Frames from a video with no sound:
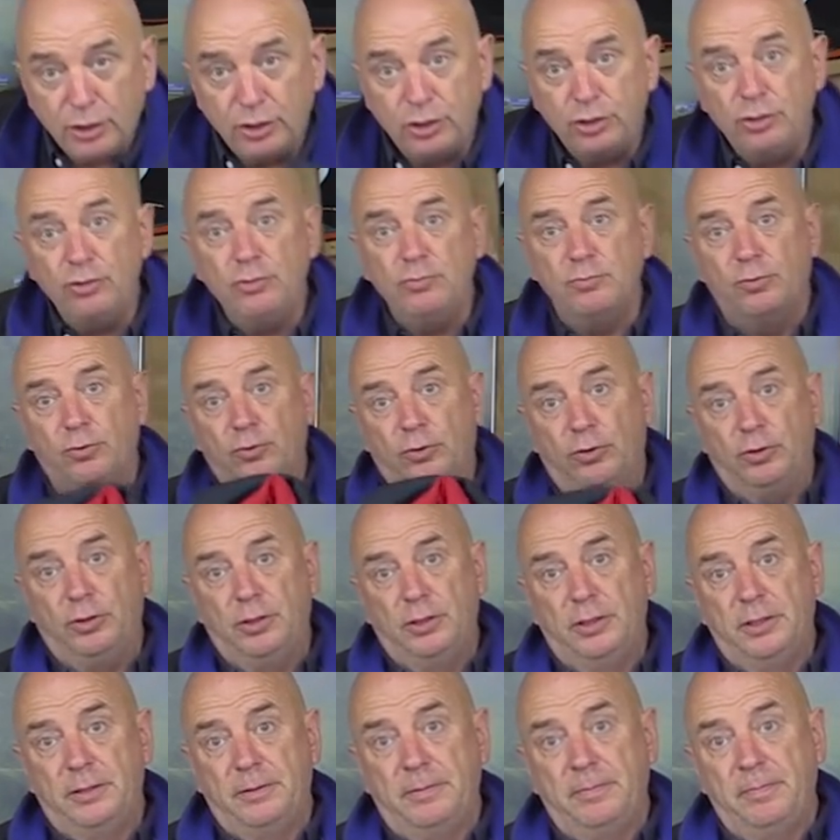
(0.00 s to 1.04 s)
two more,
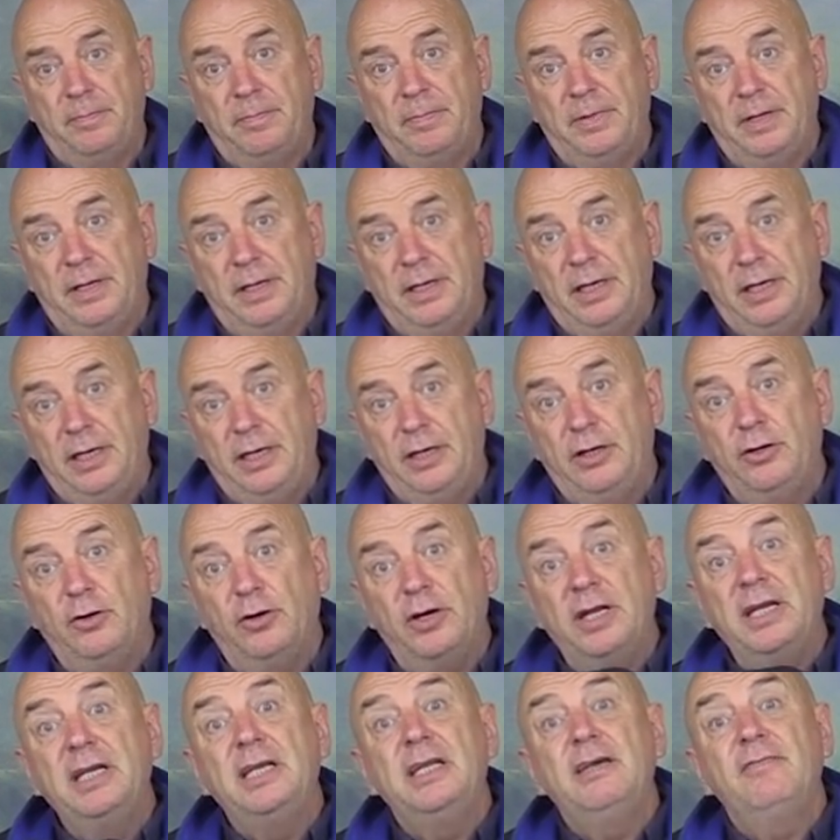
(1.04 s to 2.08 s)
you
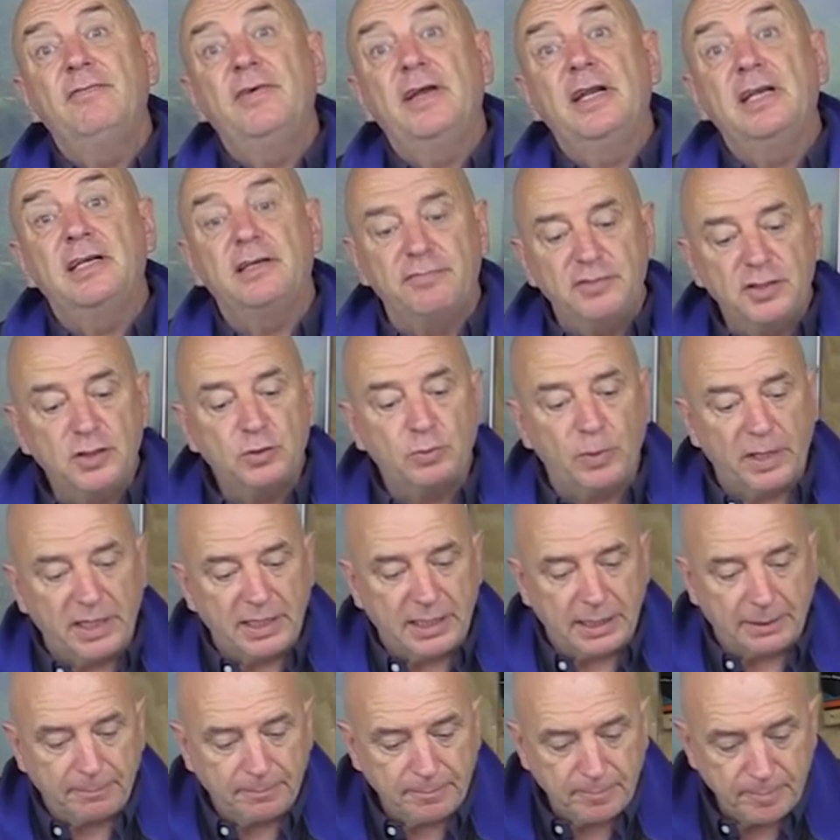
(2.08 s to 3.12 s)
know, in the event of
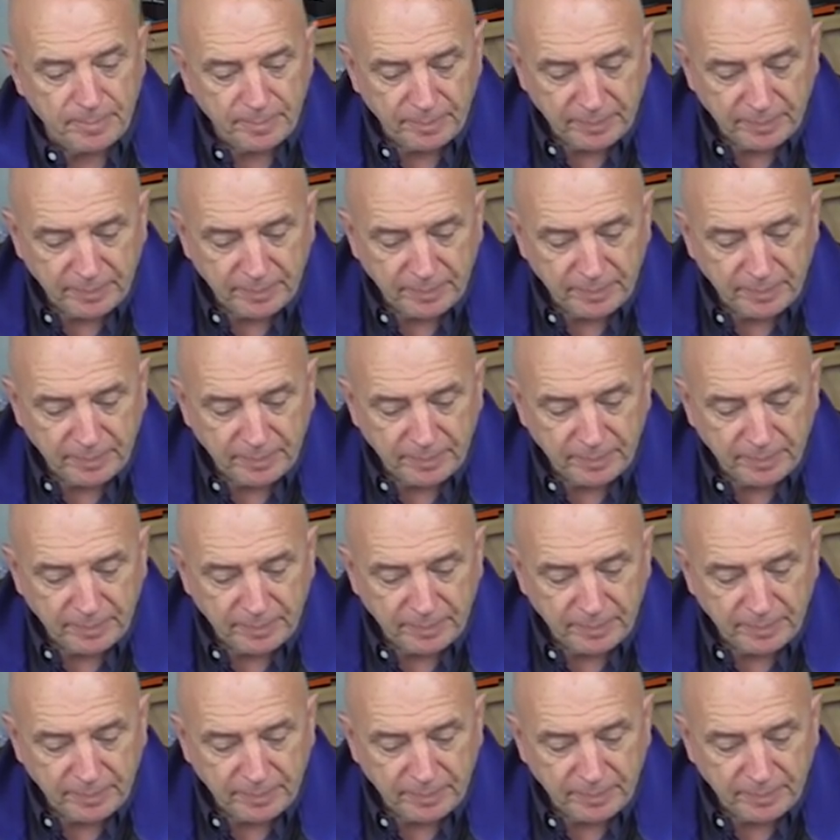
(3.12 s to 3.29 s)
sweating.